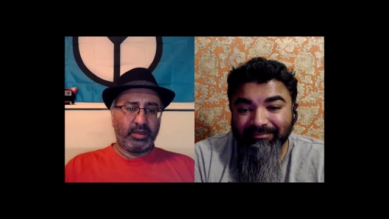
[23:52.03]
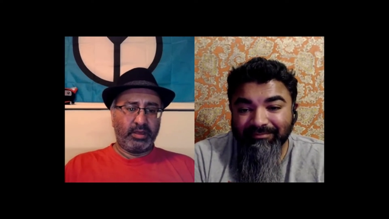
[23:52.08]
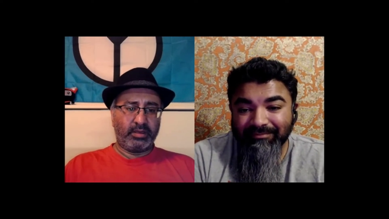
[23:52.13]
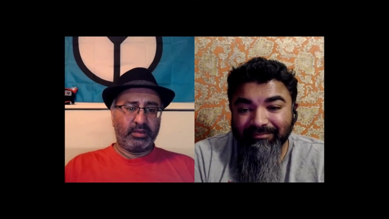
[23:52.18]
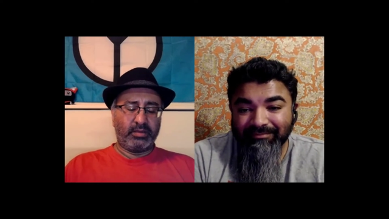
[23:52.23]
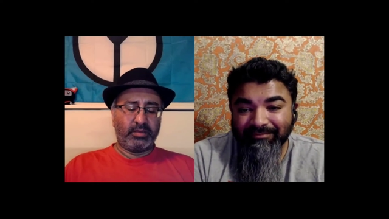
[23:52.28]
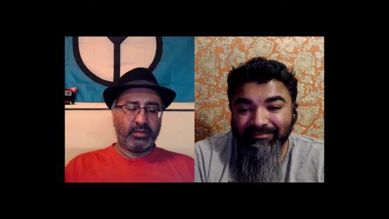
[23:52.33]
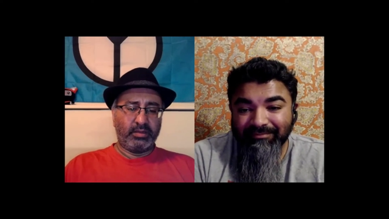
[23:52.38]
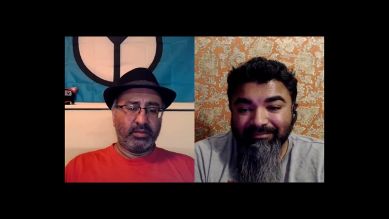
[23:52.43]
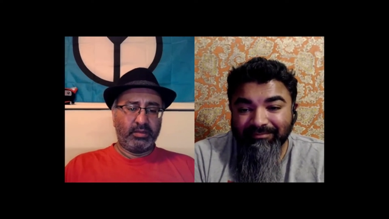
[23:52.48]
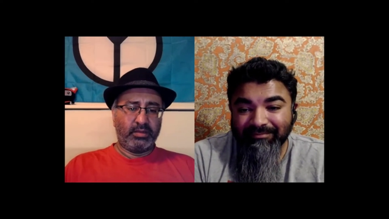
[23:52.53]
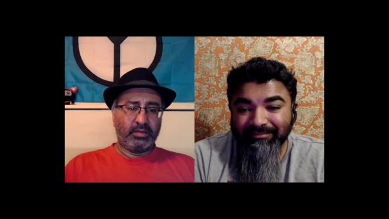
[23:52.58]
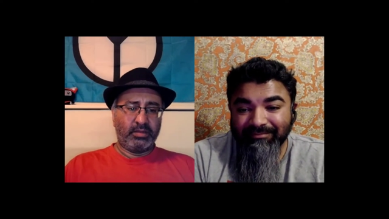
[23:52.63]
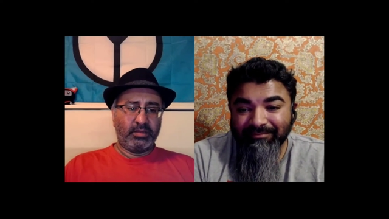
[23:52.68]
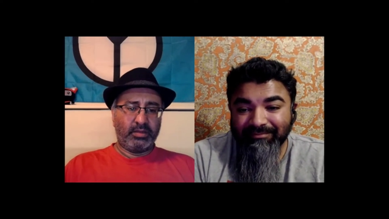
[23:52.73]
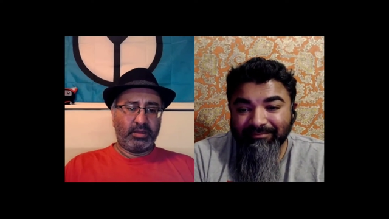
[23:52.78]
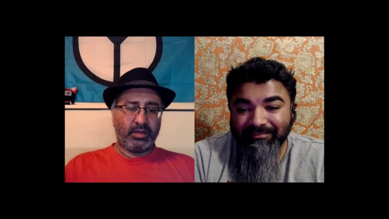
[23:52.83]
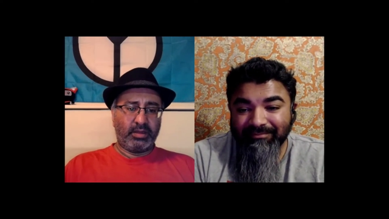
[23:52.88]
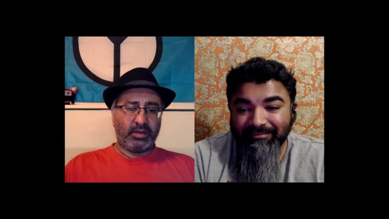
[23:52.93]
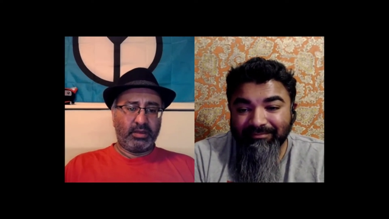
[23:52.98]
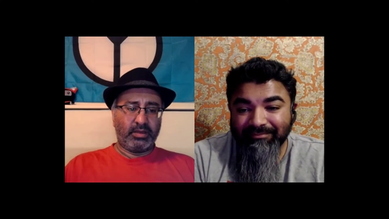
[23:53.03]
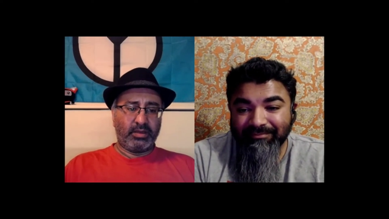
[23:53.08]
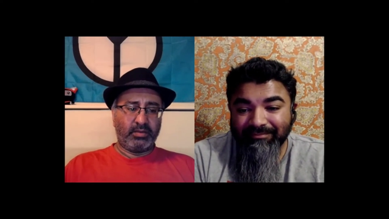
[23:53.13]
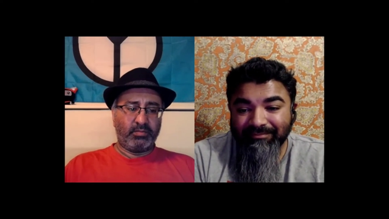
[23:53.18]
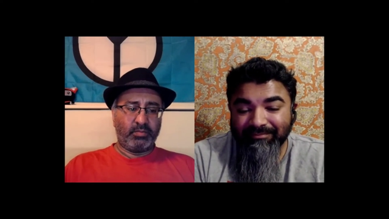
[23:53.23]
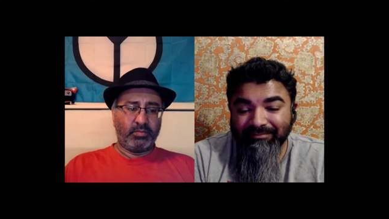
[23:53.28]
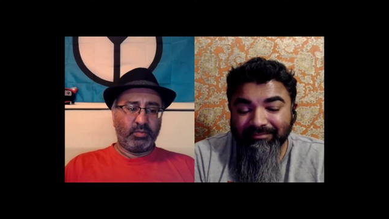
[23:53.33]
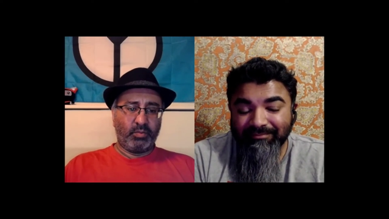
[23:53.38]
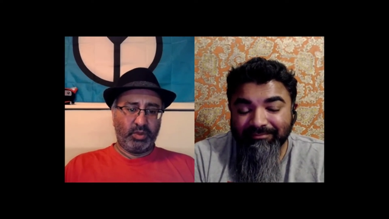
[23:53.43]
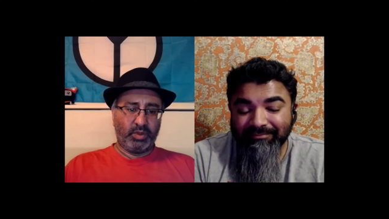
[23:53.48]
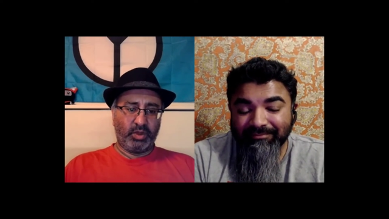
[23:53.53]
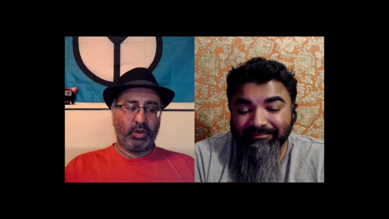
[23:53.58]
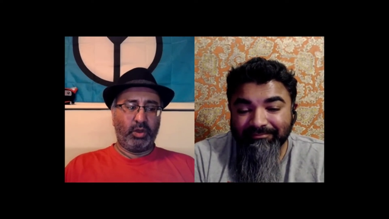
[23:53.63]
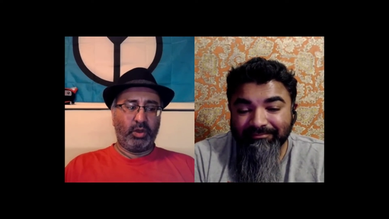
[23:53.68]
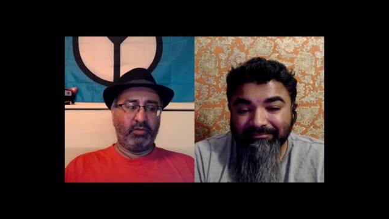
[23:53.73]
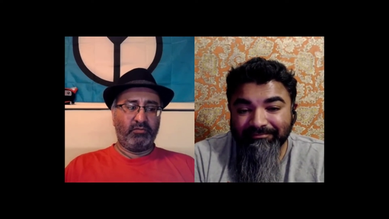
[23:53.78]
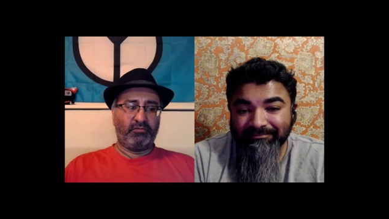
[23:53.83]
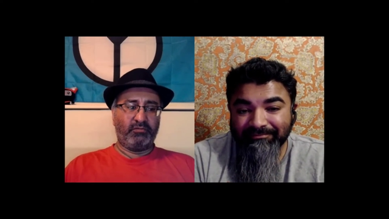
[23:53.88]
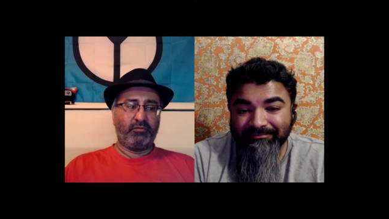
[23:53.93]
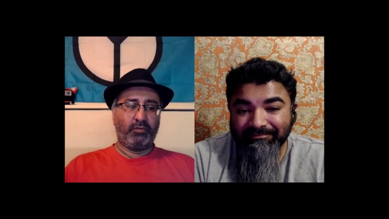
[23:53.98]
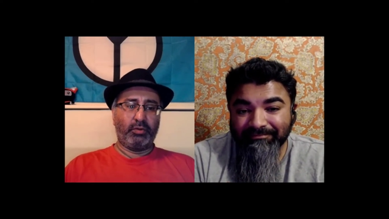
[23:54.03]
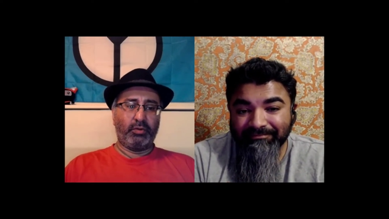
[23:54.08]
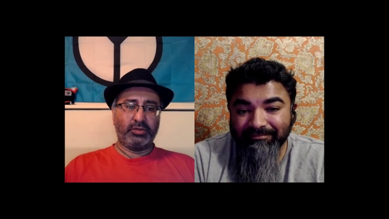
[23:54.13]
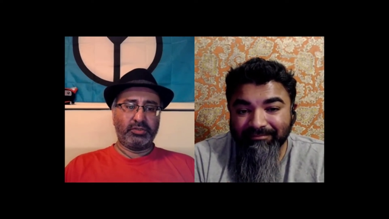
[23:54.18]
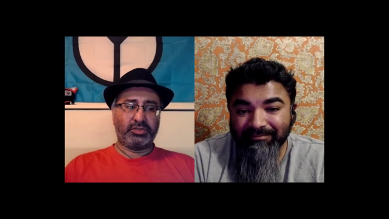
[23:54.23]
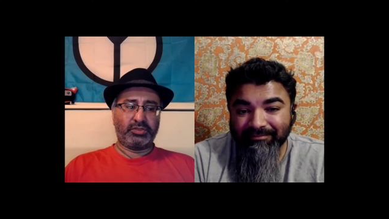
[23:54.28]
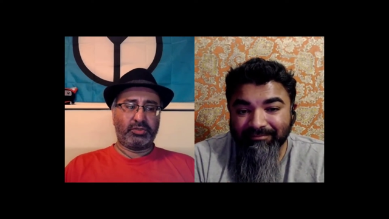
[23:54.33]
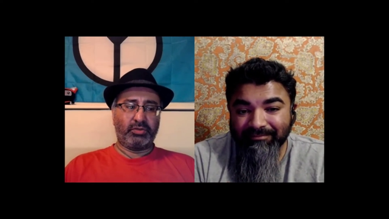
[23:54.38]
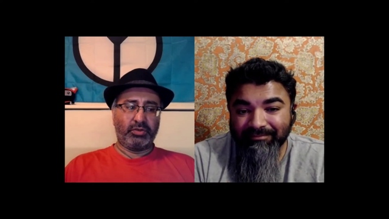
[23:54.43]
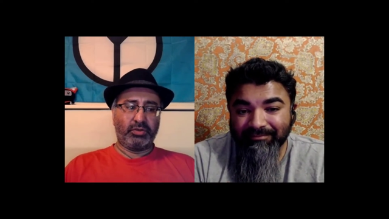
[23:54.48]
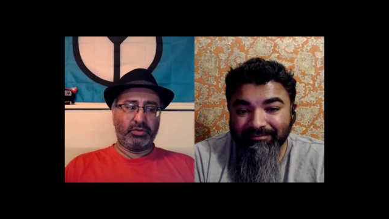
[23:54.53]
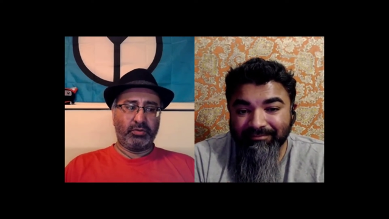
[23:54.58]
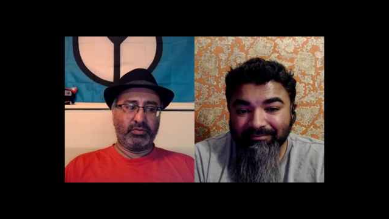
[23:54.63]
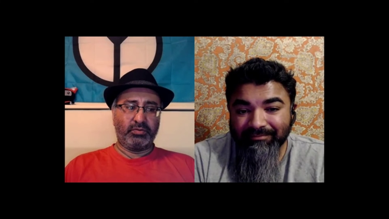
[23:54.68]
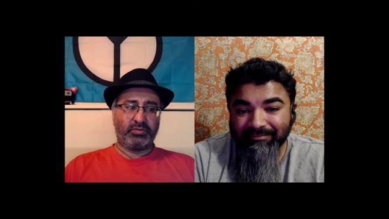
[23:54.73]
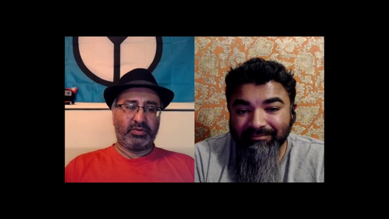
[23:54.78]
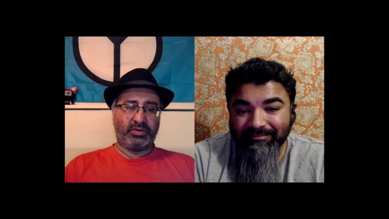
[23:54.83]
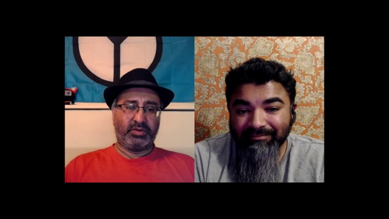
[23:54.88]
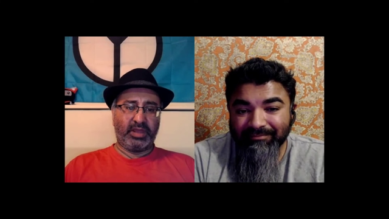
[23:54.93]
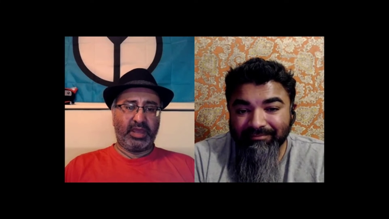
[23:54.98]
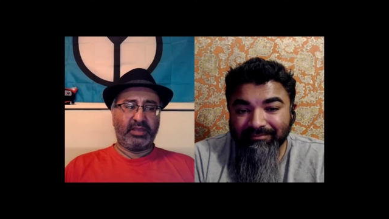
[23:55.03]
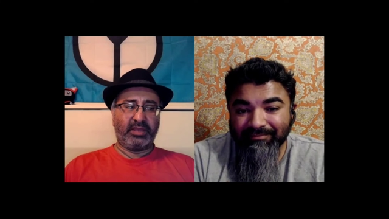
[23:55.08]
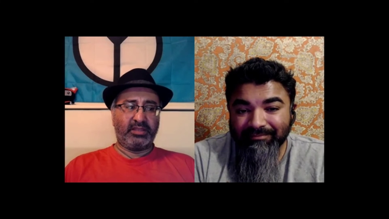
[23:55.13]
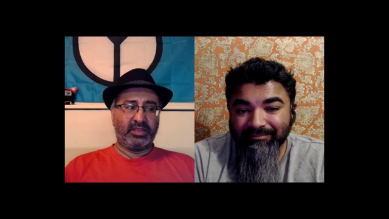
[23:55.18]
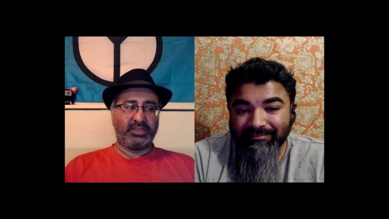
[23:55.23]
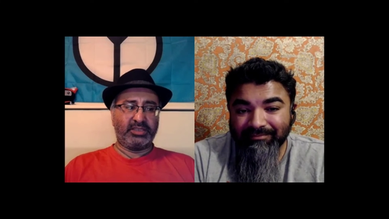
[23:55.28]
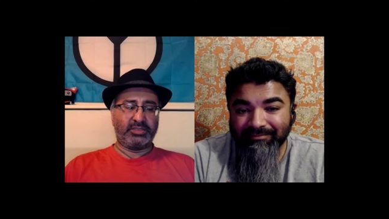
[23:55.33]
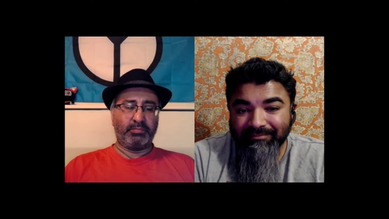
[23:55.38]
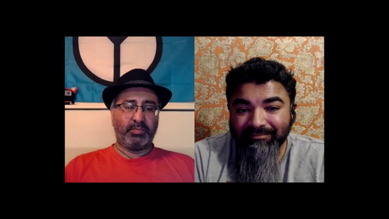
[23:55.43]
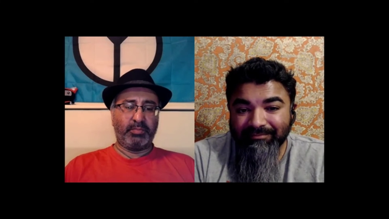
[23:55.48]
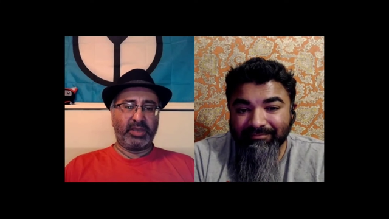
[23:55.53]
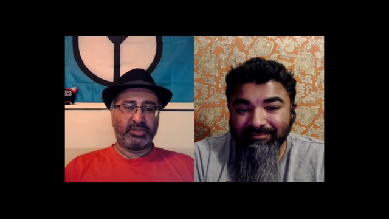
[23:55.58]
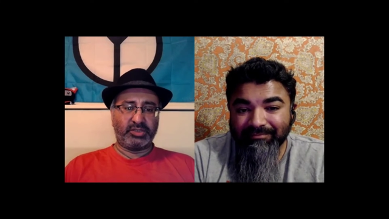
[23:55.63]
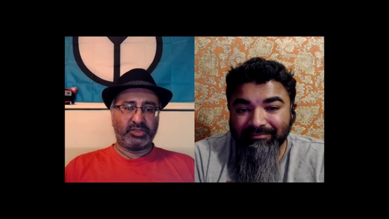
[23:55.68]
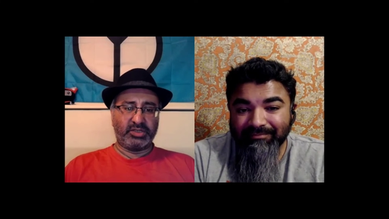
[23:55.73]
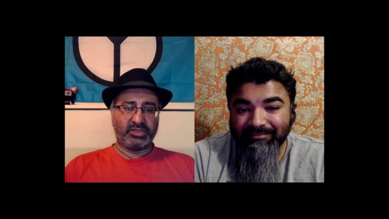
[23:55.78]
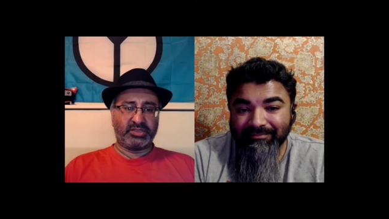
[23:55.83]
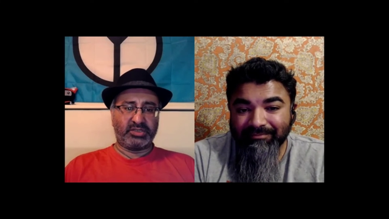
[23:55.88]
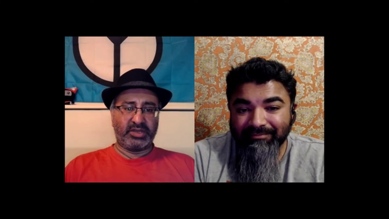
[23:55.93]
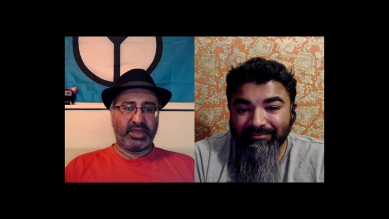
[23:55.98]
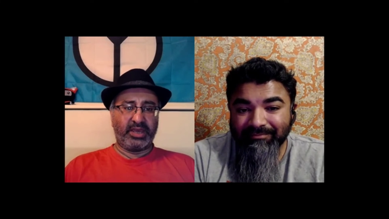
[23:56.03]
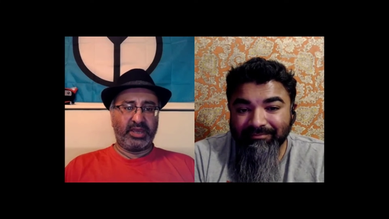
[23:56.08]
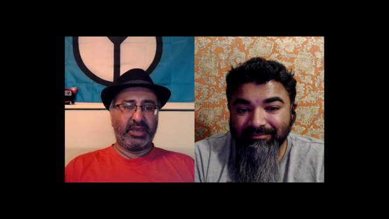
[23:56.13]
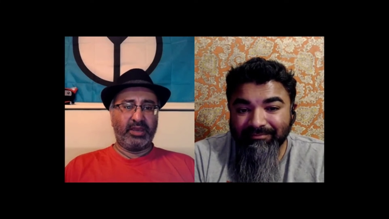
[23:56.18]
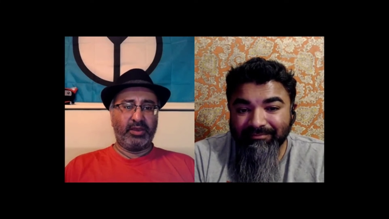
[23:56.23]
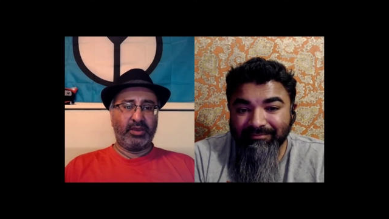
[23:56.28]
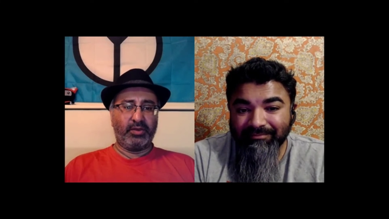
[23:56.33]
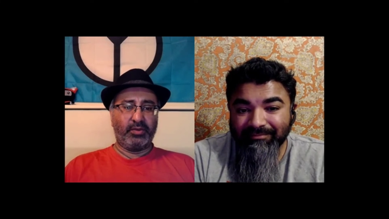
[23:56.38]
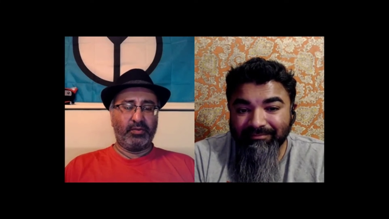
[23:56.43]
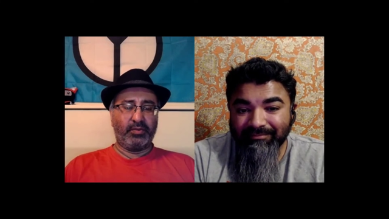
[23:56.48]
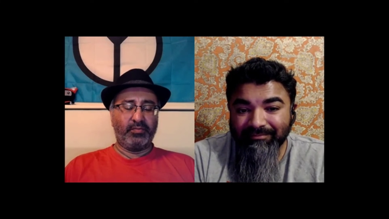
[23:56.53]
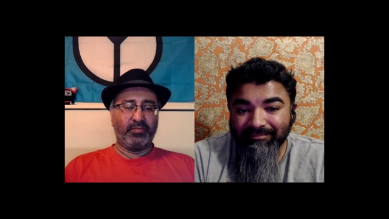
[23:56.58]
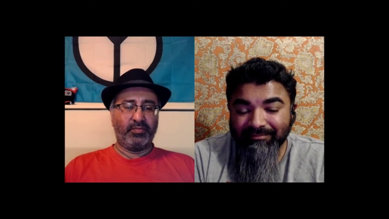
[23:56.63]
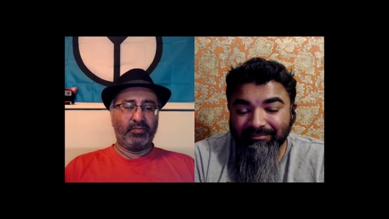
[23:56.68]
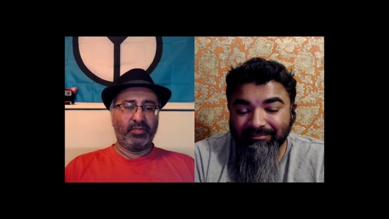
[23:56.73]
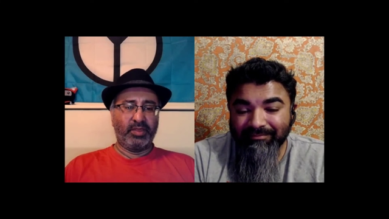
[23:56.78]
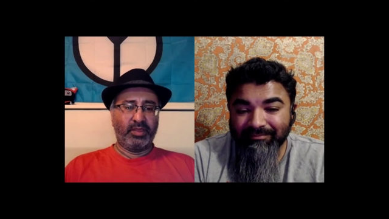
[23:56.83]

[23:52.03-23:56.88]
Speaker 1: like. Uh, we're all forced to take these measures now